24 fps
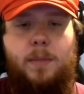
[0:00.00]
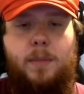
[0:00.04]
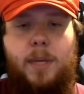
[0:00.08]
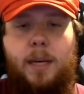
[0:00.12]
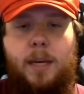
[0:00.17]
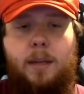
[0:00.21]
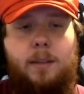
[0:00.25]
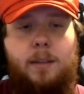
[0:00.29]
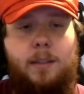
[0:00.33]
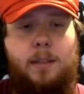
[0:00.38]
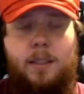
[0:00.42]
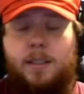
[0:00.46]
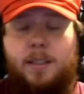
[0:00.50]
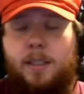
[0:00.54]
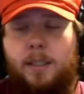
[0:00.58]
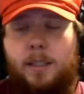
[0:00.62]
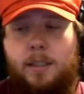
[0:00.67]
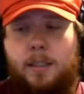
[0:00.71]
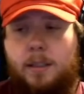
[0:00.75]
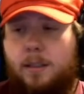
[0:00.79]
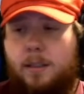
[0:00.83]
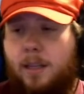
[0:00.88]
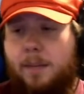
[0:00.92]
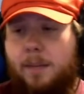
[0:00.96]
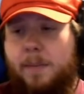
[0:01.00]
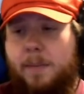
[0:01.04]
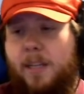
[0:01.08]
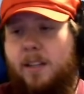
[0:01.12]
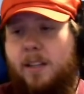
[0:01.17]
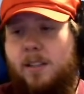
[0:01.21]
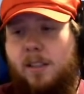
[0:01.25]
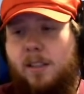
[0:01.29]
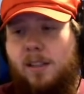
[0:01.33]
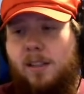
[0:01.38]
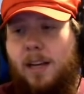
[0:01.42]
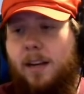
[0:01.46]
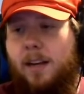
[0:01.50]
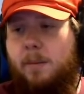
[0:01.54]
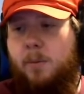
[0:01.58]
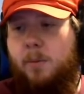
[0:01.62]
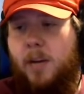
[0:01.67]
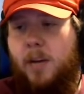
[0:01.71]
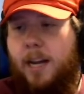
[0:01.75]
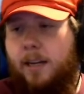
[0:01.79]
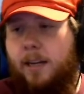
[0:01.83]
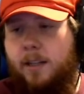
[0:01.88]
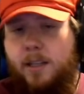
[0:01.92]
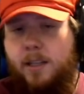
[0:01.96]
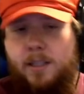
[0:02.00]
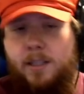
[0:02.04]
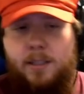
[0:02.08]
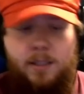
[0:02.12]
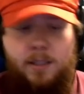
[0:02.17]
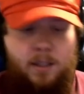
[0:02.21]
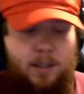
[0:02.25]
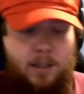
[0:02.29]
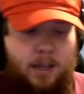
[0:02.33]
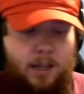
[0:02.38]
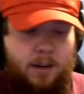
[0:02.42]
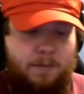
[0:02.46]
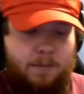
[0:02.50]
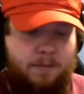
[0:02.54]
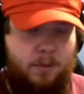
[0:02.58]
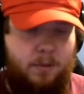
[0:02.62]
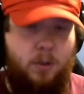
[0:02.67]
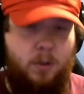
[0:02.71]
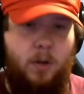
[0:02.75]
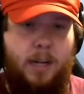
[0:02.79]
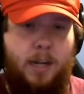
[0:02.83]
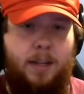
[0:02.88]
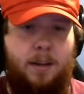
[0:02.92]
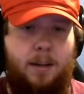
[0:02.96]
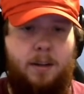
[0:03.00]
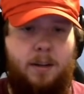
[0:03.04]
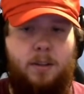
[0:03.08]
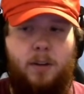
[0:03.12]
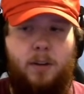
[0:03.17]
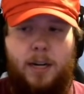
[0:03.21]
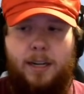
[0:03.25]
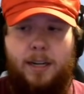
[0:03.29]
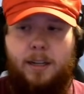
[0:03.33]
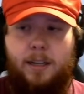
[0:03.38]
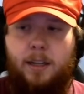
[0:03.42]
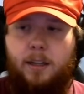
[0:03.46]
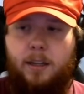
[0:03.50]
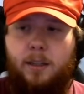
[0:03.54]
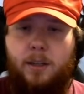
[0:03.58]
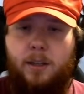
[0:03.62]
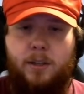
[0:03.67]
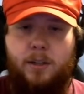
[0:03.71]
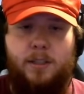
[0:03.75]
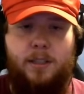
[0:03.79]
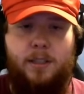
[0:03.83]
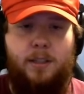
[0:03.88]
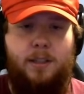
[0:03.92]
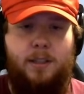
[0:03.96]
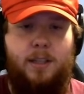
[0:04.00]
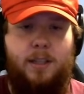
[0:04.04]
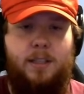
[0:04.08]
Yeah, it's a lot of practice, a lot of grinding goes into